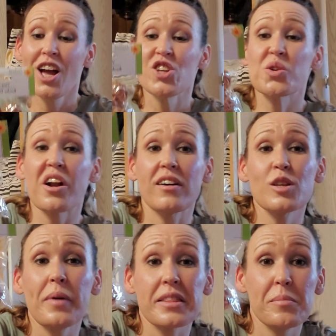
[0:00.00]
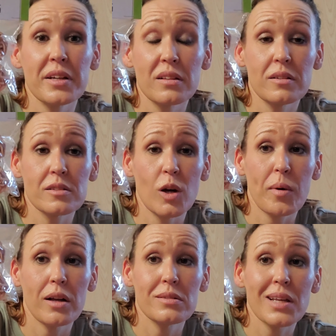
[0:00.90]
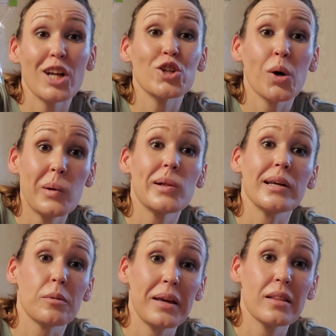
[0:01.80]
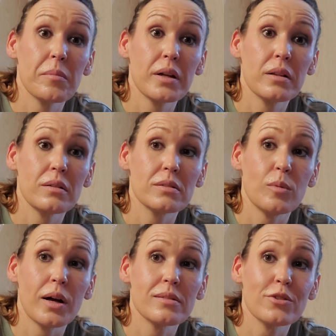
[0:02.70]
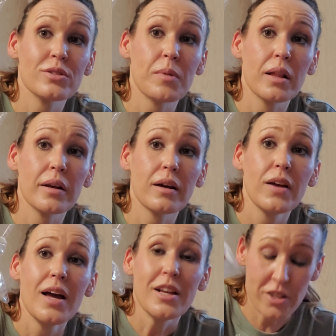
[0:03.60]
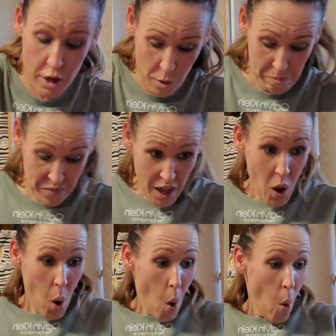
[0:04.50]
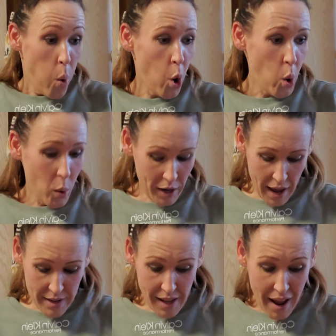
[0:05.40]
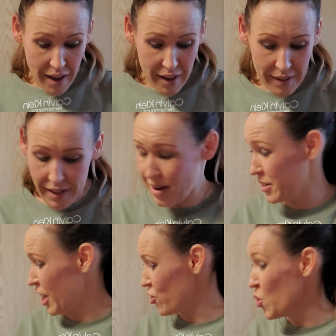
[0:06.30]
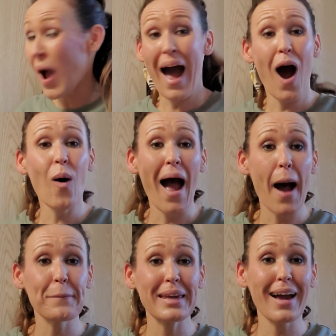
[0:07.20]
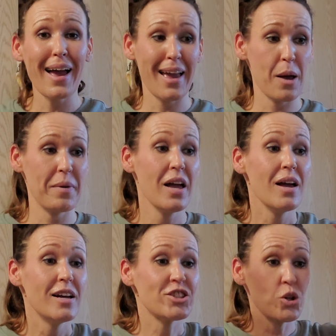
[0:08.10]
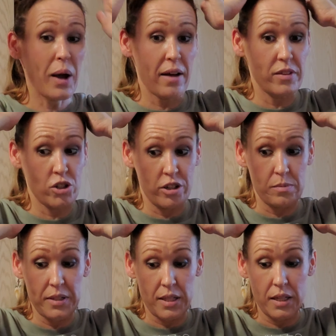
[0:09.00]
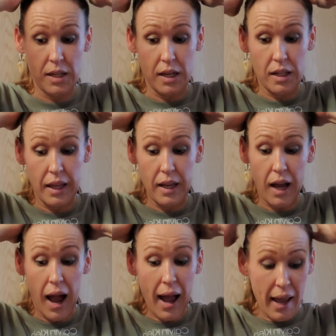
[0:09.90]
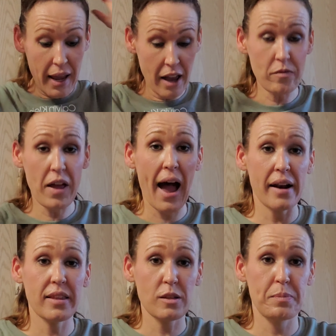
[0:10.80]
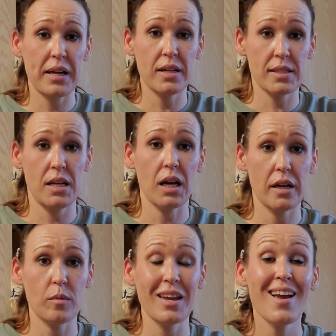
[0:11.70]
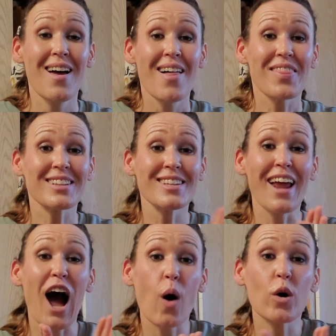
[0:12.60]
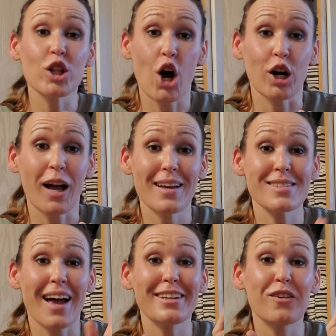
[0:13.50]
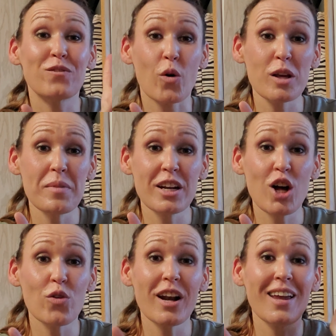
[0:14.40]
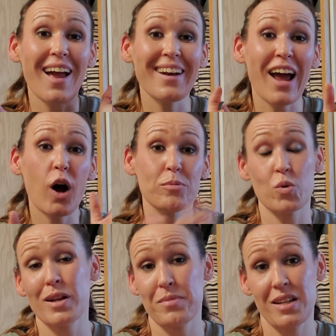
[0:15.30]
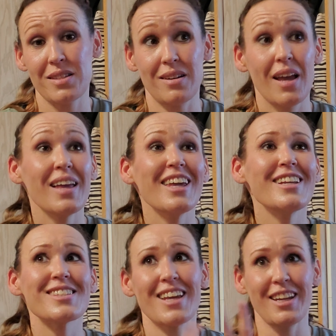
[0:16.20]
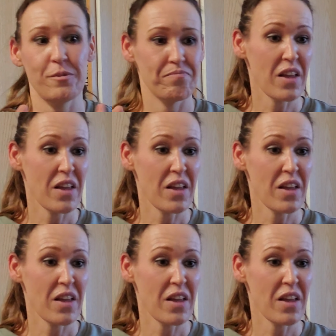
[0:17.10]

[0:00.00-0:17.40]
You could also make them into little snowballs. Totally could make them into little snowballs. They're small enough. So Guys, I cannot tell you how happy I am to have this Christmas thing done. Like, I have had this bin sitting under me. That's an hour long, guys. I did a 40 minute already, and now I'm 20 minutes in. Insane.